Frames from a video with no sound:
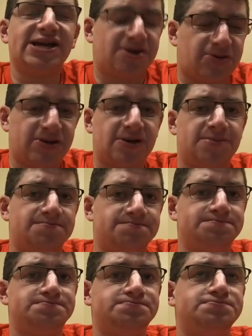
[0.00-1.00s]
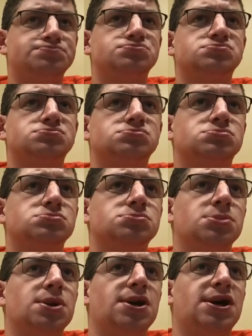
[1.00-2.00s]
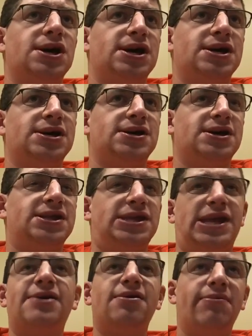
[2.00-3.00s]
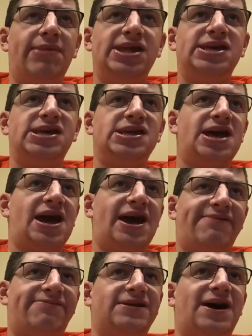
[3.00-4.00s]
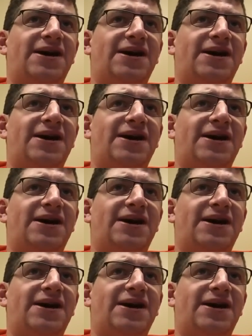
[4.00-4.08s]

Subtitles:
Now a minute and a half left. 24-9 Patriots.